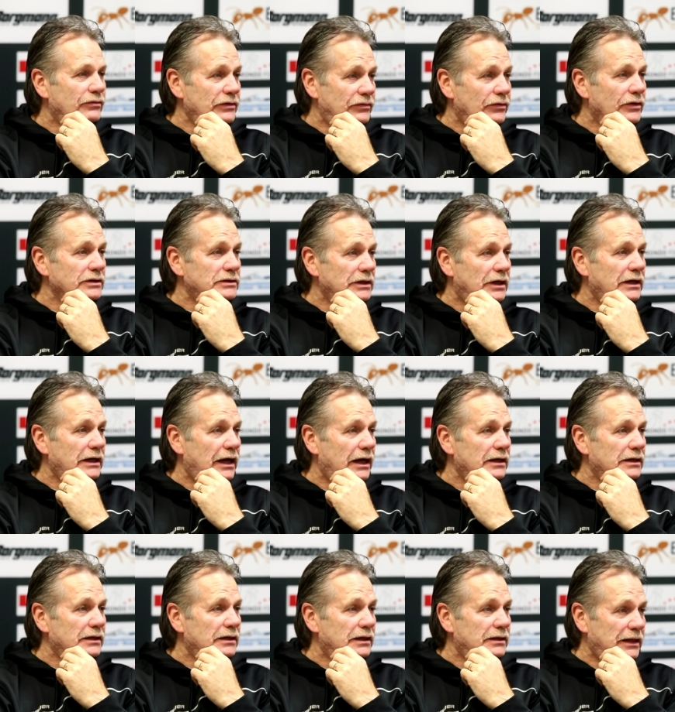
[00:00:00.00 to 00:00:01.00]
We've worked on that,
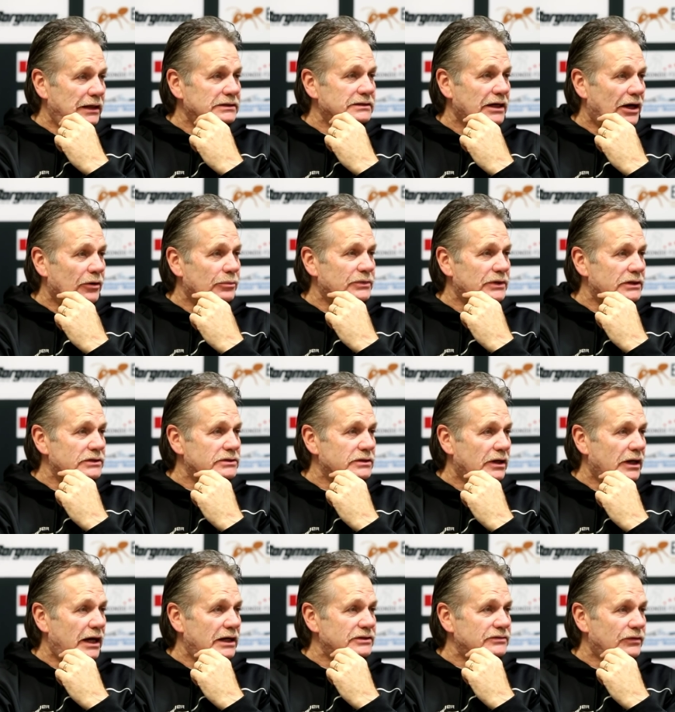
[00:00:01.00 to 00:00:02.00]
and that's helped us the
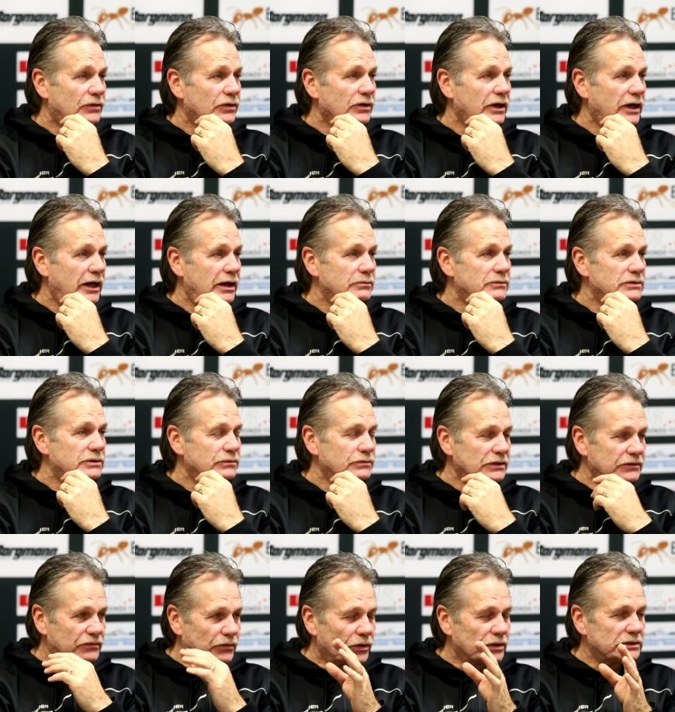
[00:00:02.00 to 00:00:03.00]
last four games.
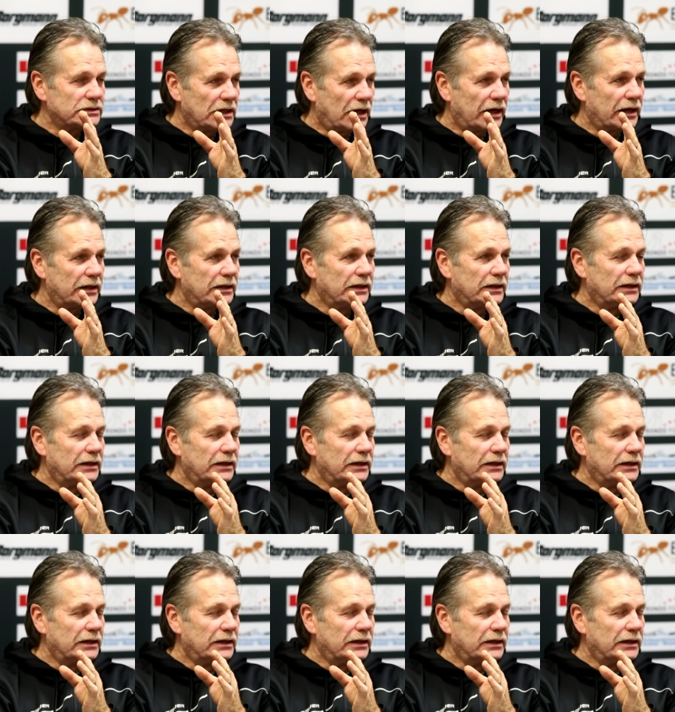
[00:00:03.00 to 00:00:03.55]
We've worked on it.